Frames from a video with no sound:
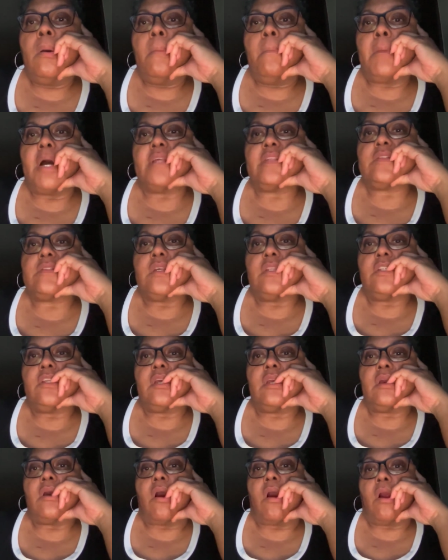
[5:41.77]
by
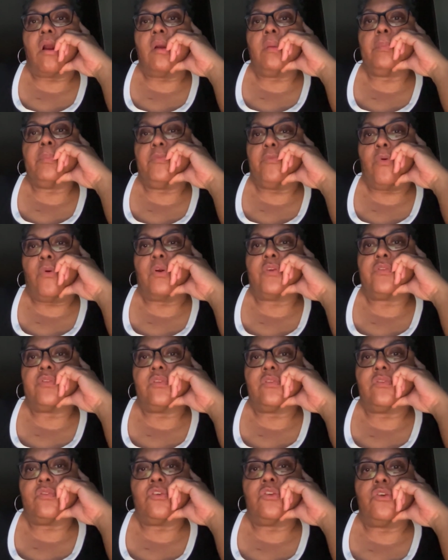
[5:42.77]
sending armed
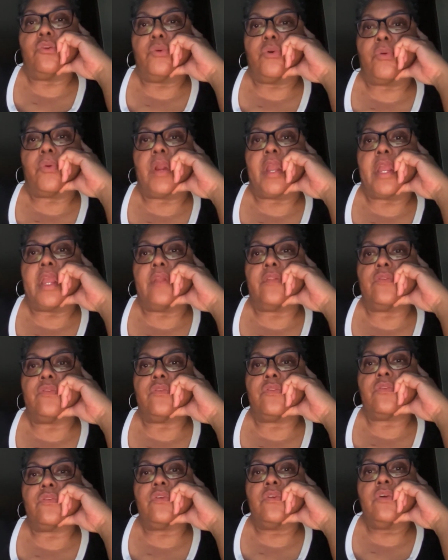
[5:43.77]
forces to
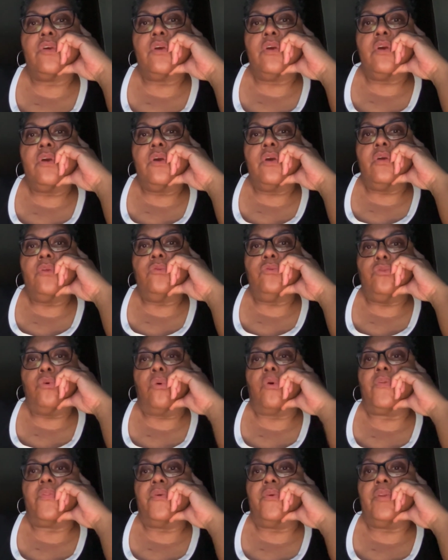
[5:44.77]
Ukraine's
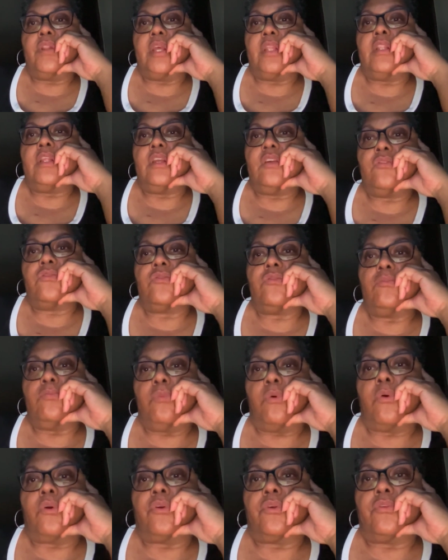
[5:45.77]
northern and eastern
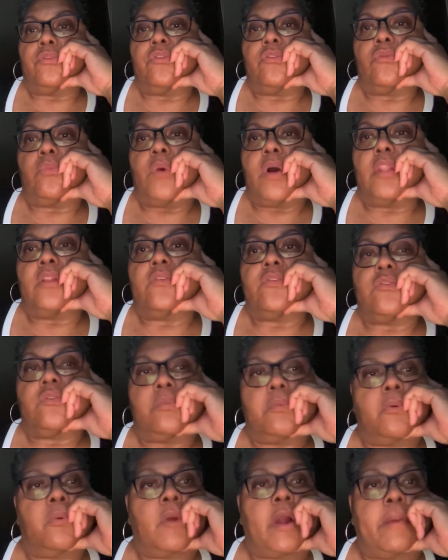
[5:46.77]
borders as well as
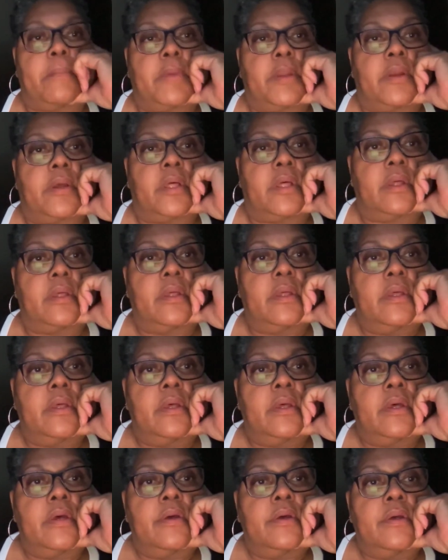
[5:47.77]
to Crimea.
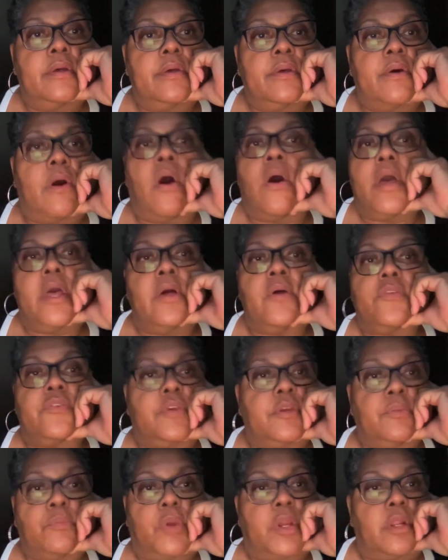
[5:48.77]
All hell's
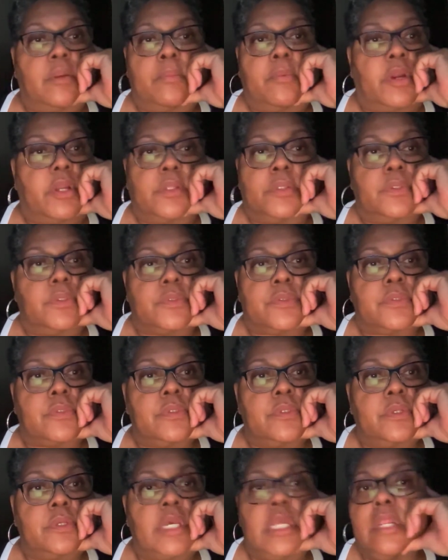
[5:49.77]
getting ready to break
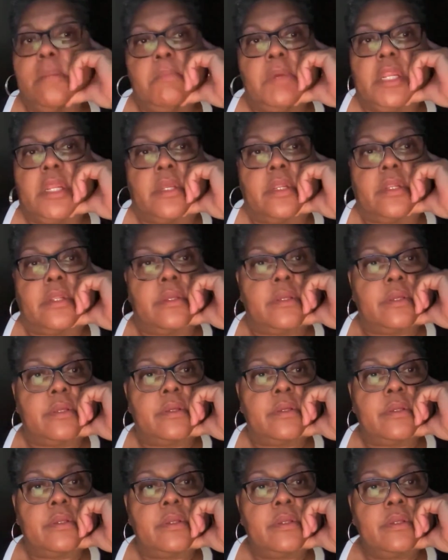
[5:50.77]
loose any minute
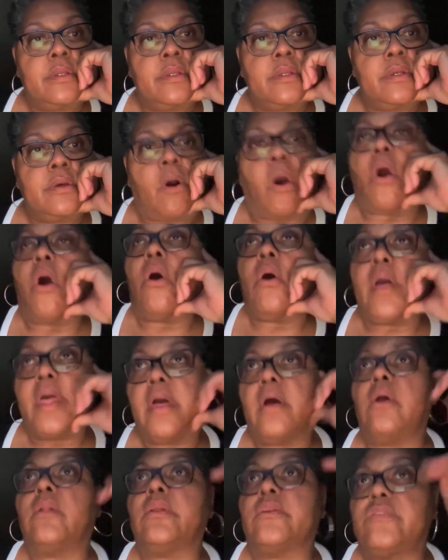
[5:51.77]
all
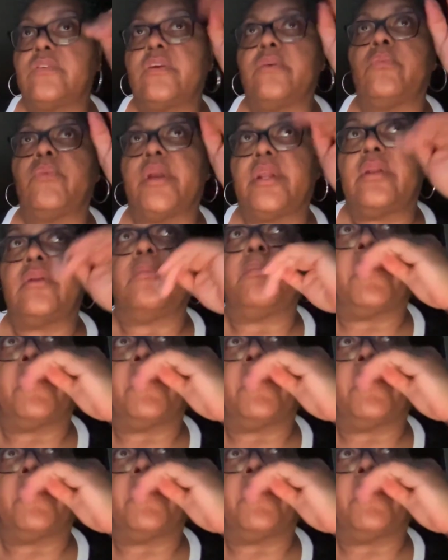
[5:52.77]
hell is getting ready to